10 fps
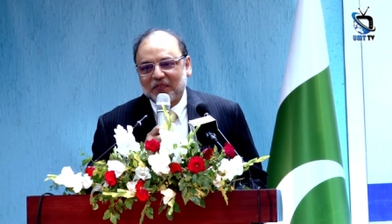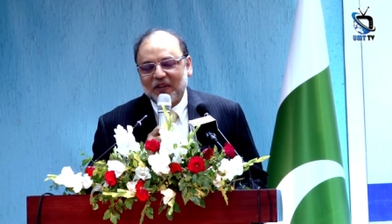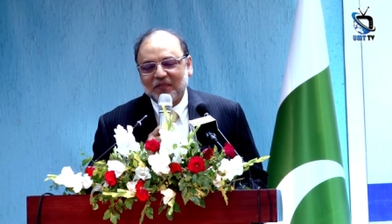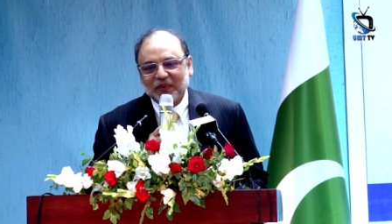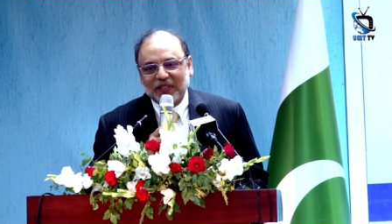
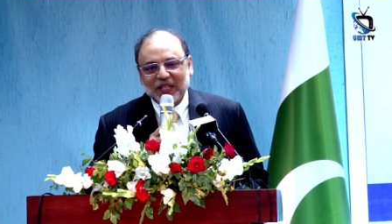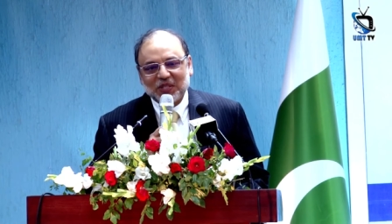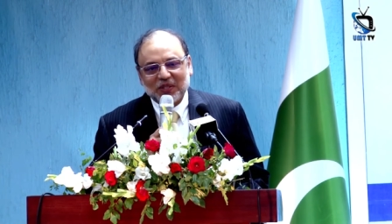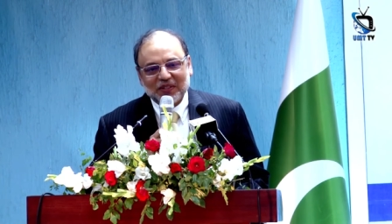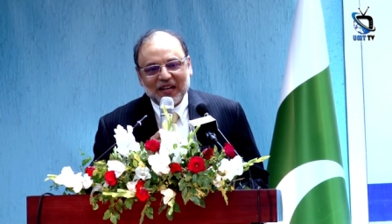
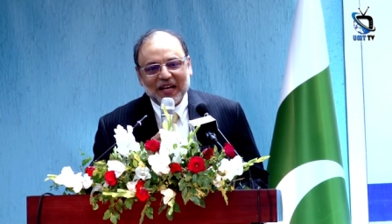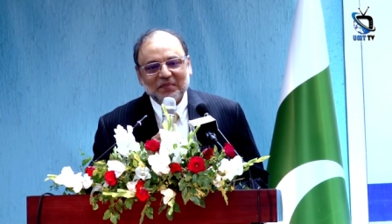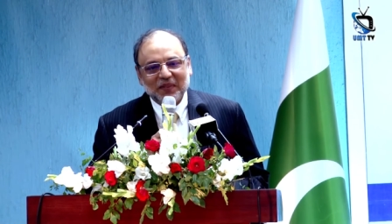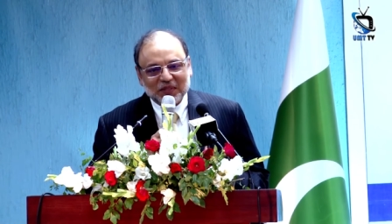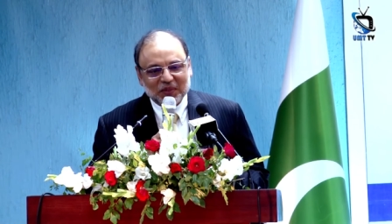convocation, I
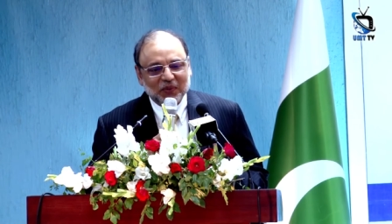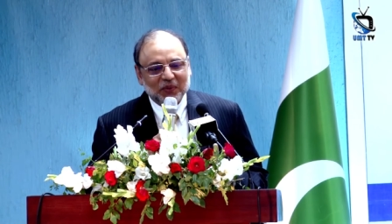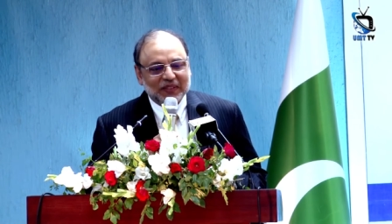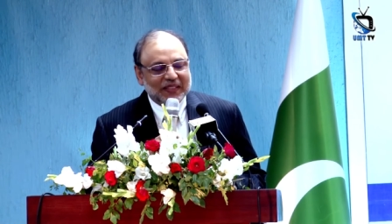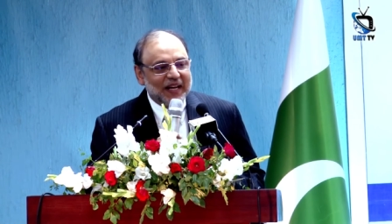made sure
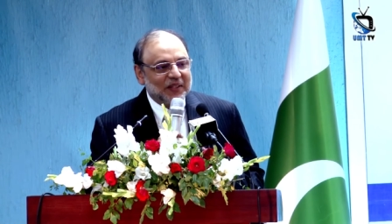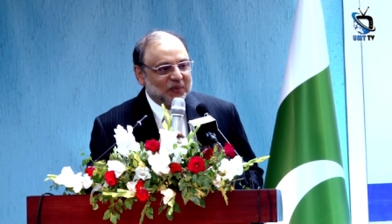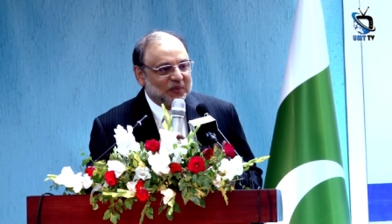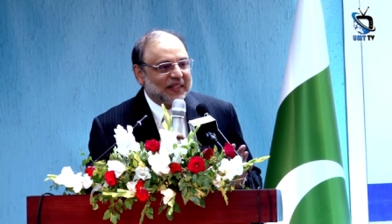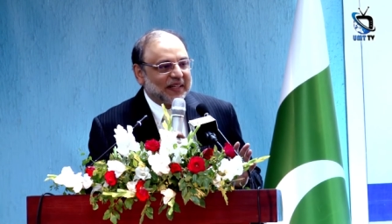that I
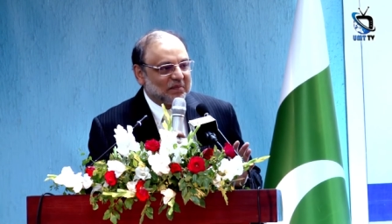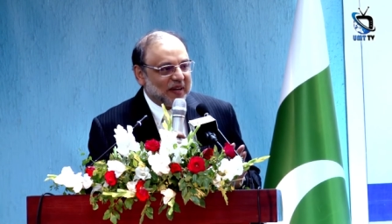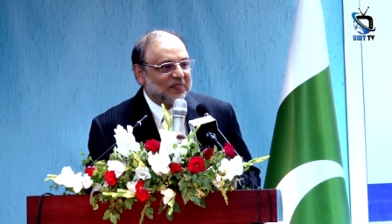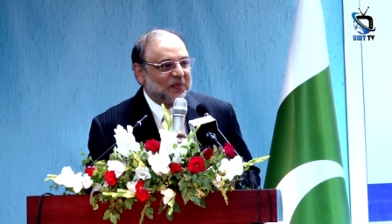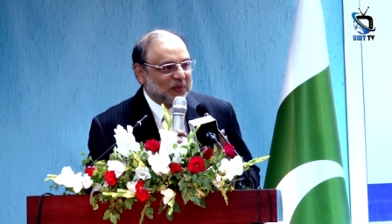don't,
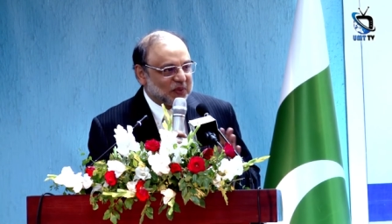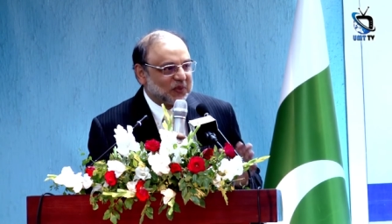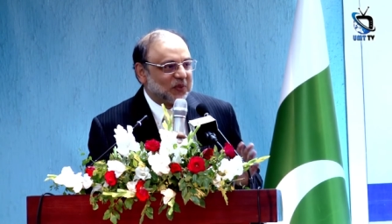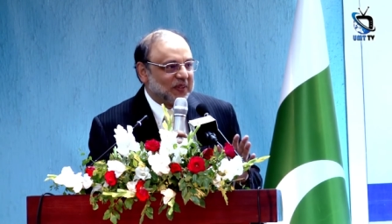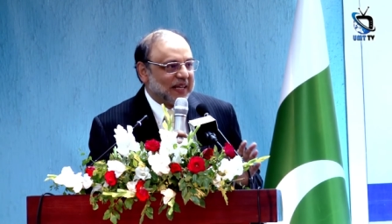my photos
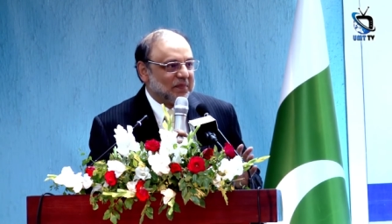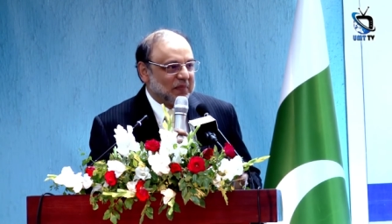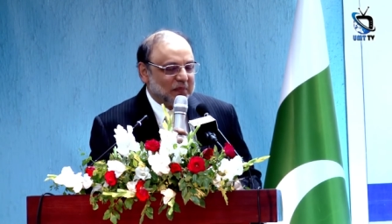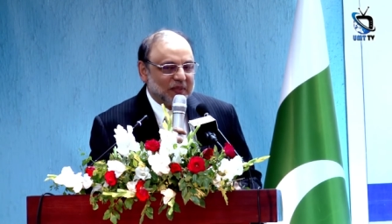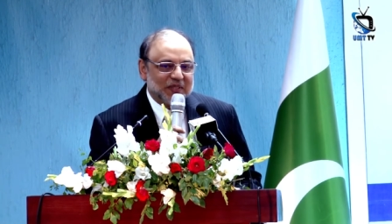don't get
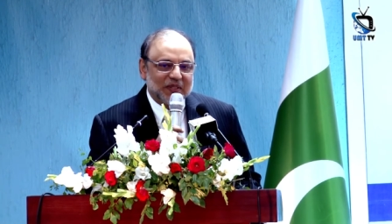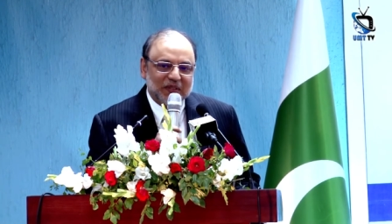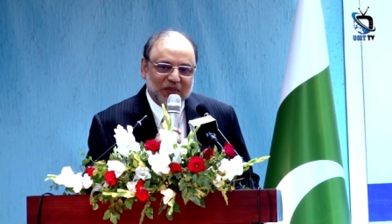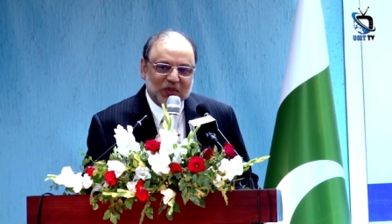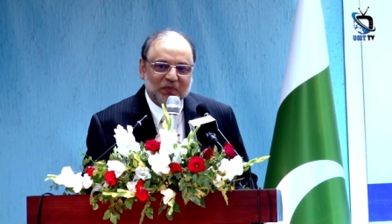published in
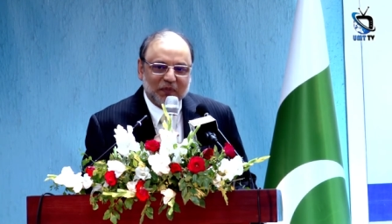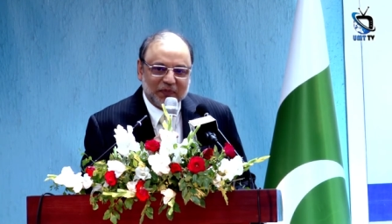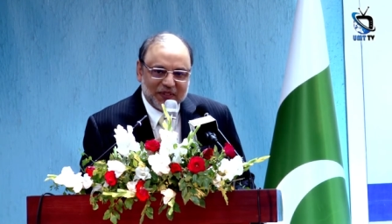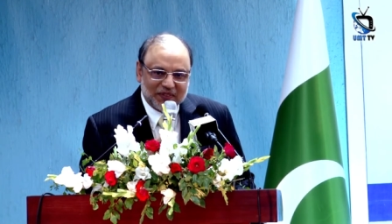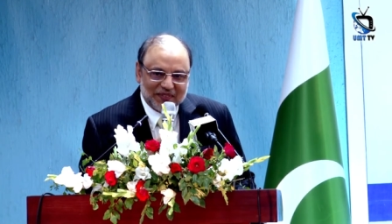
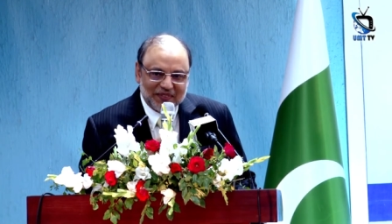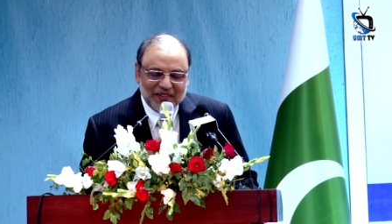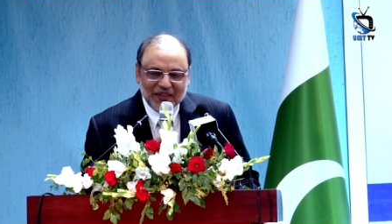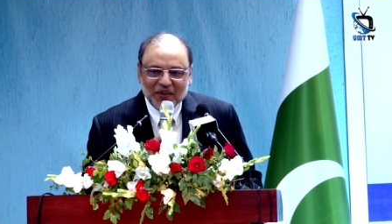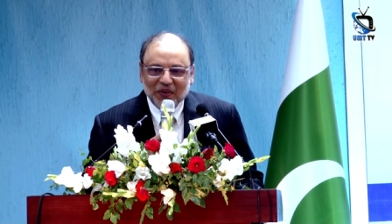newspapers
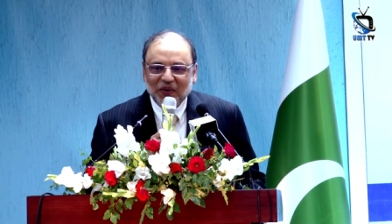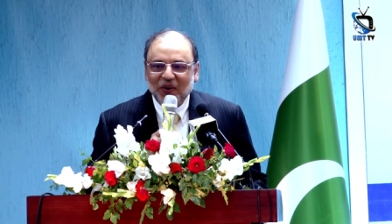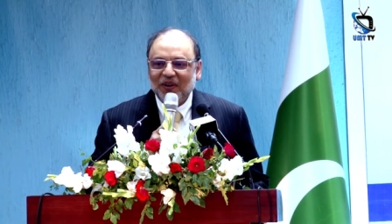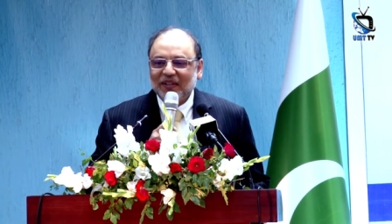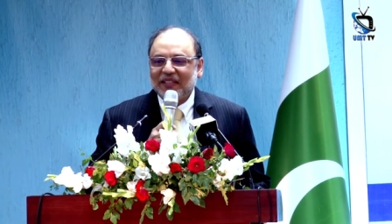
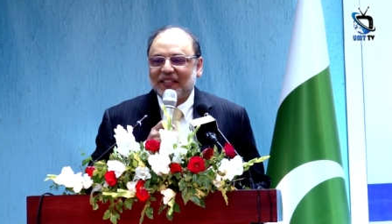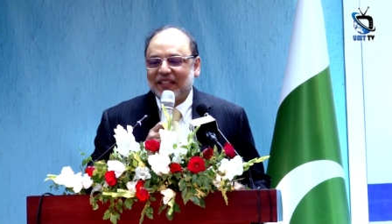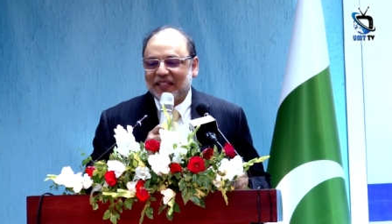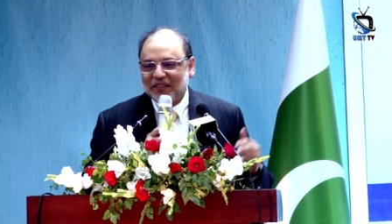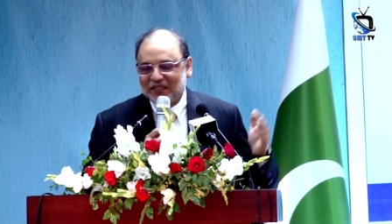or in
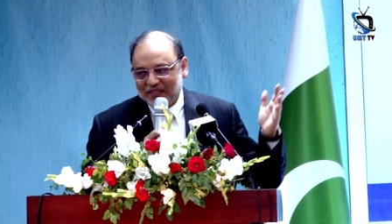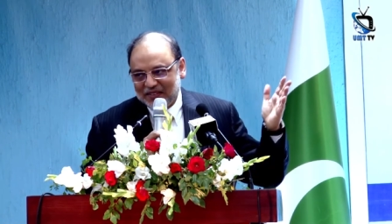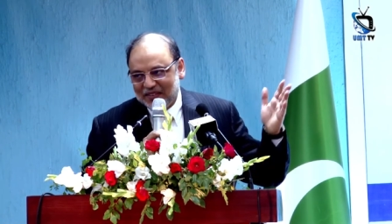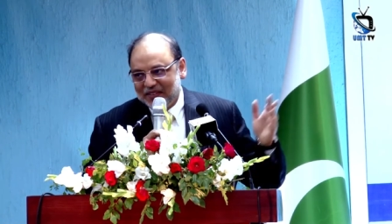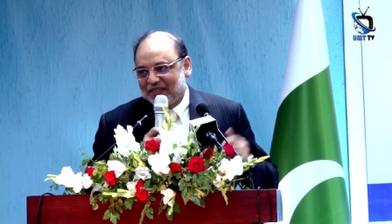the
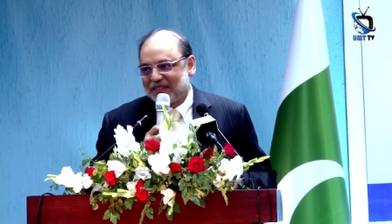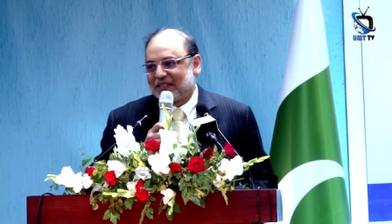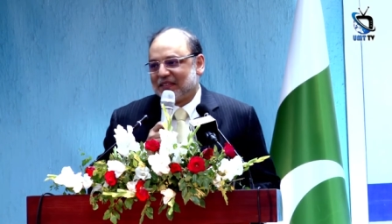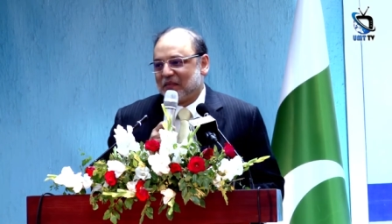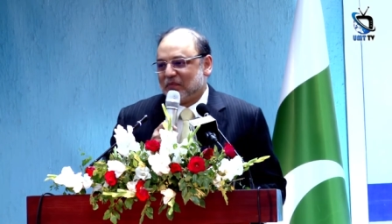
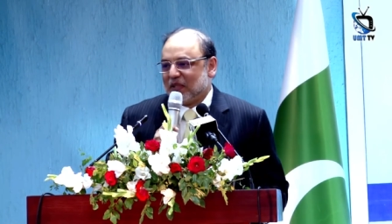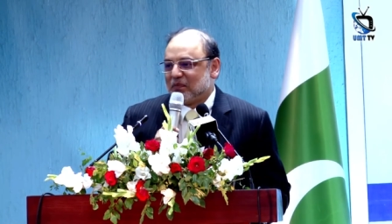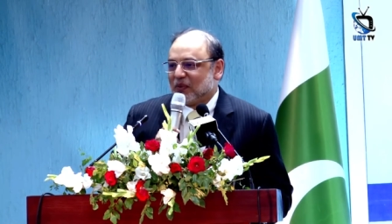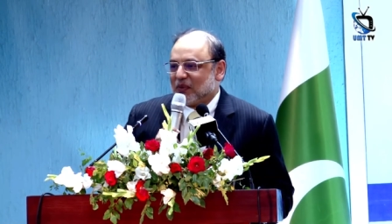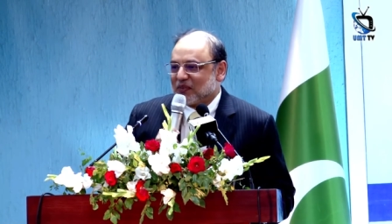uh,
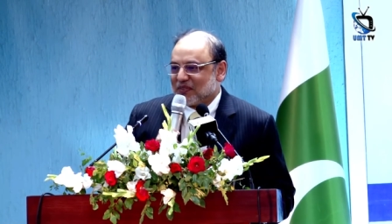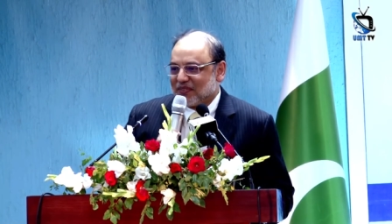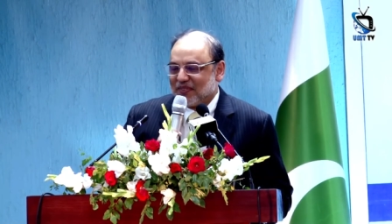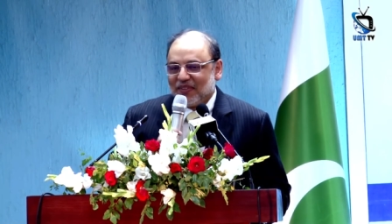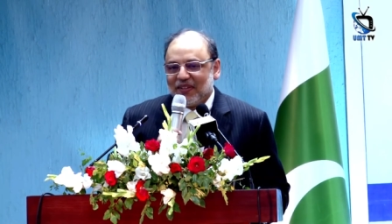billboards,
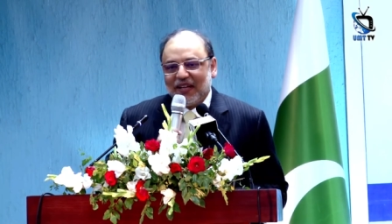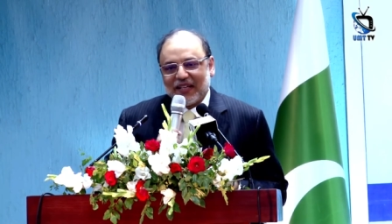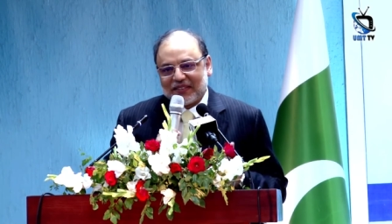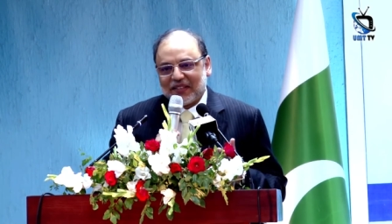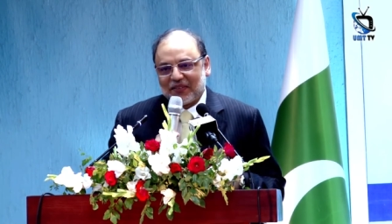
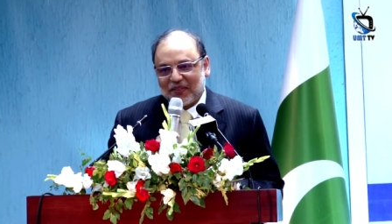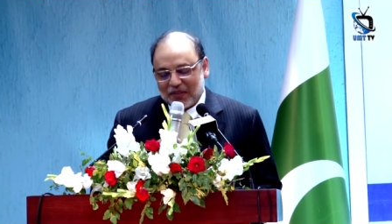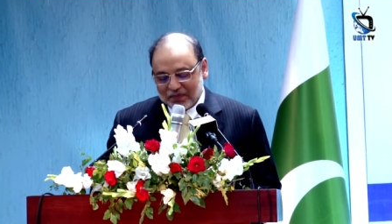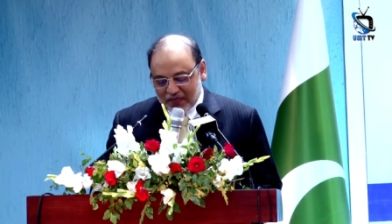etc.